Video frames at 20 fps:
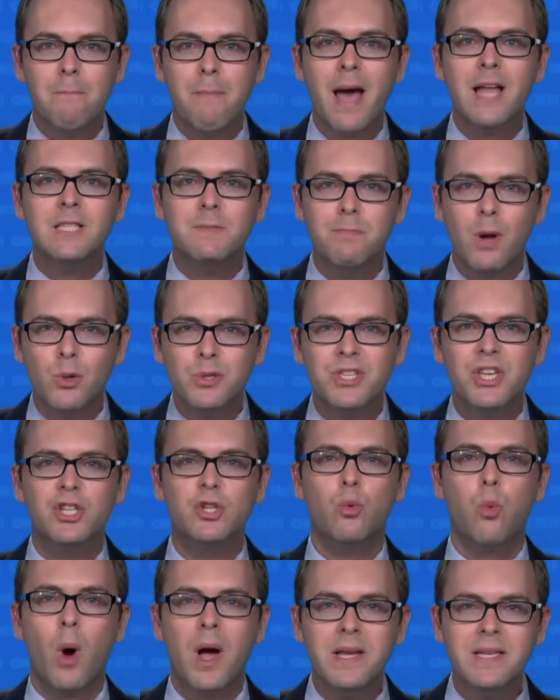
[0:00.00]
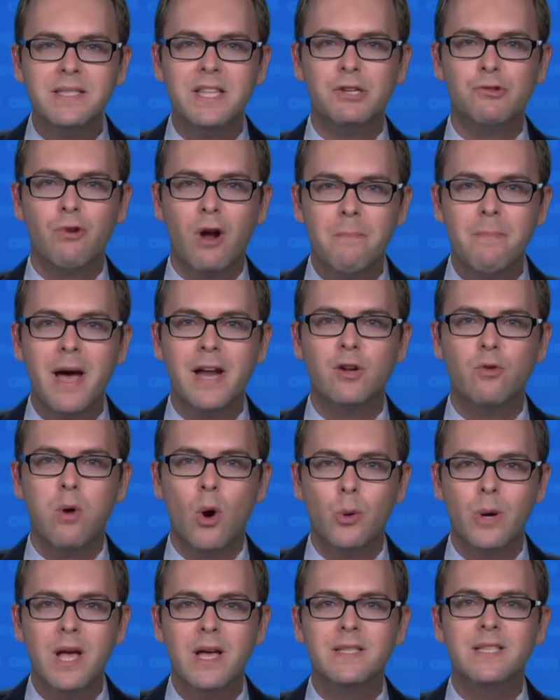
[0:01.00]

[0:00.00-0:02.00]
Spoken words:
Pence boasted twice that Trump had, quote,